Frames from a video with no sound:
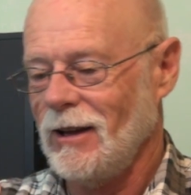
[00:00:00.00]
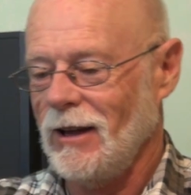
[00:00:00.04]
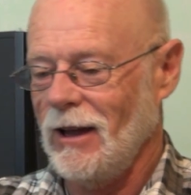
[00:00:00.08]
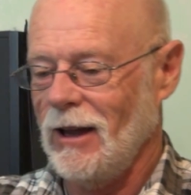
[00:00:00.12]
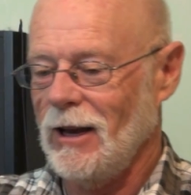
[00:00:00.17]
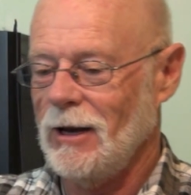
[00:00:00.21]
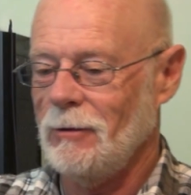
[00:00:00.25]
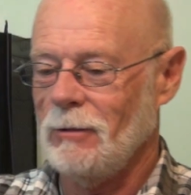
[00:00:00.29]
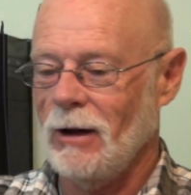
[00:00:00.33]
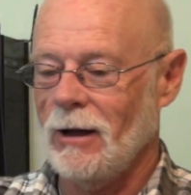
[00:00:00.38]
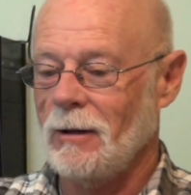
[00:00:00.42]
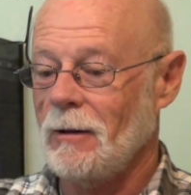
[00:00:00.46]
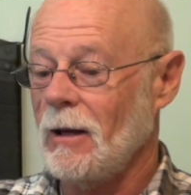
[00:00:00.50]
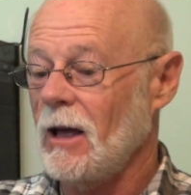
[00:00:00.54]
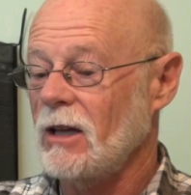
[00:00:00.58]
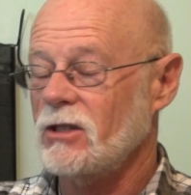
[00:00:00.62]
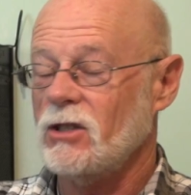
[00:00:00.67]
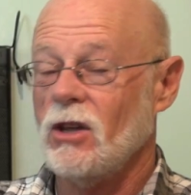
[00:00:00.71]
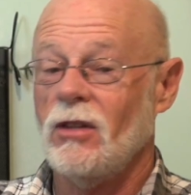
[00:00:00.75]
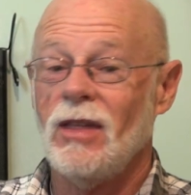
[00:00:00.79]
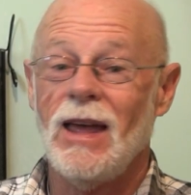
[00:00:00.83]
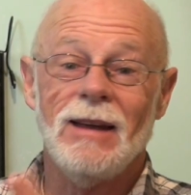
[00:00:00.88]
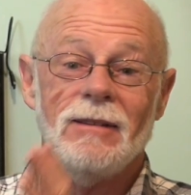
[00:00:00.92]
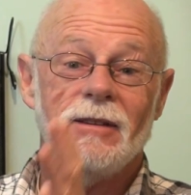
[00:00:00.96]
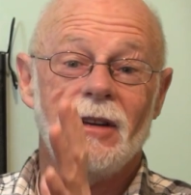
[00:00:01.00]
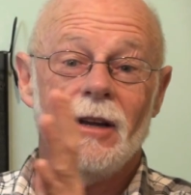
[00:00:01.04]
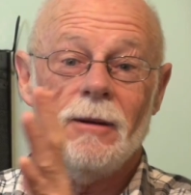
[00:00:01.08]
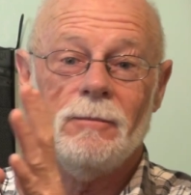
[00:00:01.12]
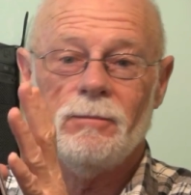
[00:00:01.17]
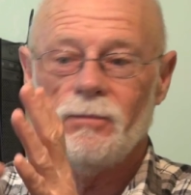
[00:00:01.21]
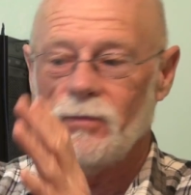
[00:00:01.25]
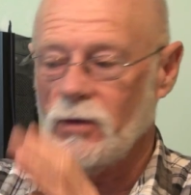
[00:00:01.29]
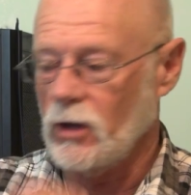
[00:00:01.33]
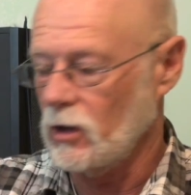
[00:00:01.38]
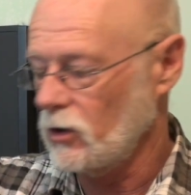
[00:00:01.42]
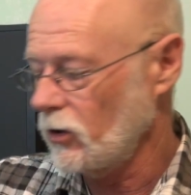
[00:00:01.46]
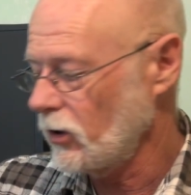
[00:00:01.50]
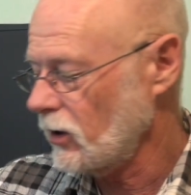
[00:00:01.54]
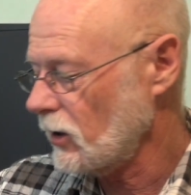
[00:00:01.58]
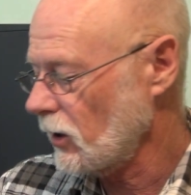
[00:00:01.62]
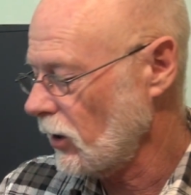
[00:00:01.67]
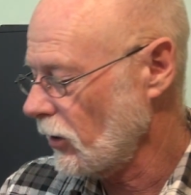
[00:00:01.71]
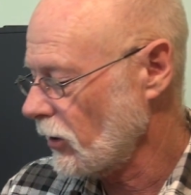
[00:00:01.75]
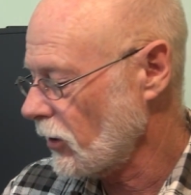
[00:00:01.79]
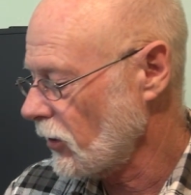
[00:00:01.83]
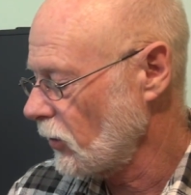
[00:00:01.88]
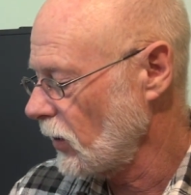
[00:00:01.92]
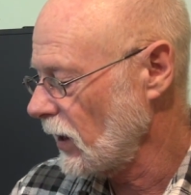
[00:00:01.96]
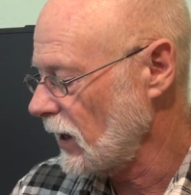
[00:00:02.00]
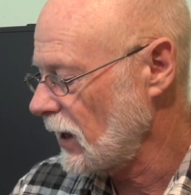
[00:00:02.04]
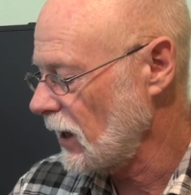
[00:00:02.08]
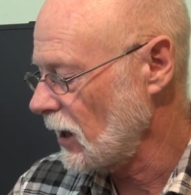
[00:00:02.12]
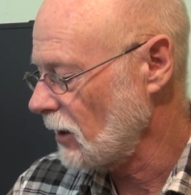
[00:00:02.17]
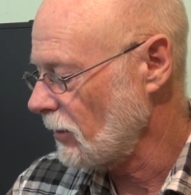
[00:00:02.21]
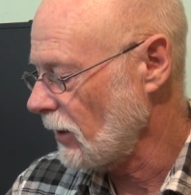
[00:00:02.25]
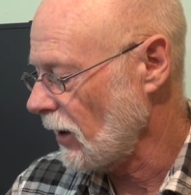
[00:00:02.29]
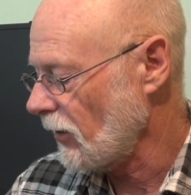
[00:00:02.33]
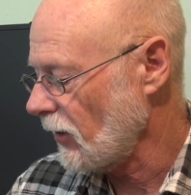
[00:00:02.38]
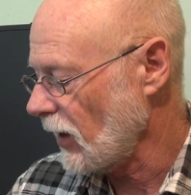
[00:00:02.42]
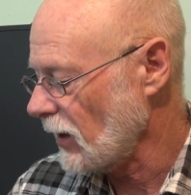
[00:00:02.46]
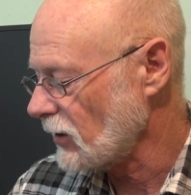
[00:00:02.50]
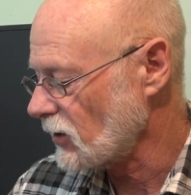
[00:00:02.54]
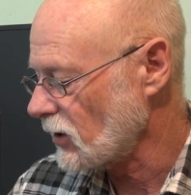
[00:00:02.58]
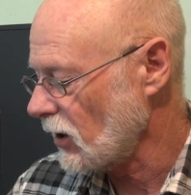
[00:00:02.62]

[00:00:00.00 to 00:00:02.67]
Anyway, so learned a lot on the weekend about that.